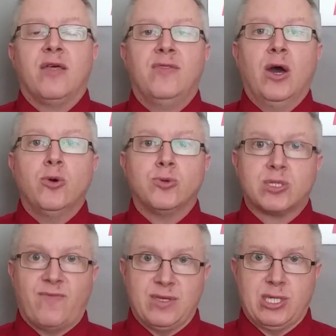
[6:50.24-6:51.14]
those
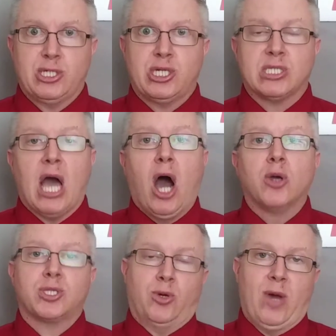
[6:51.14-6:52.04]
physicians
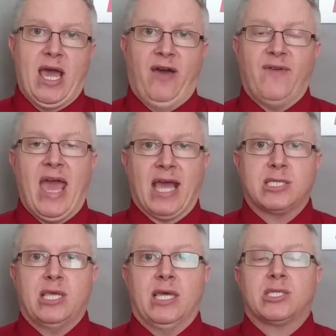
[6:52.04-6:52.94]
also have
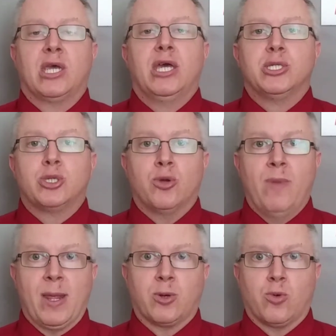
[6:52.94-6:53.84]
access to your
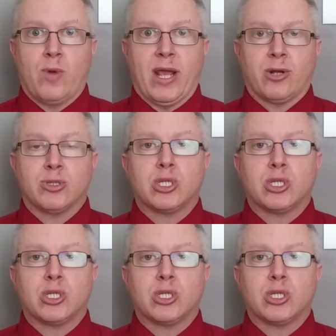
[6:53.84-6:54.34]
medical records.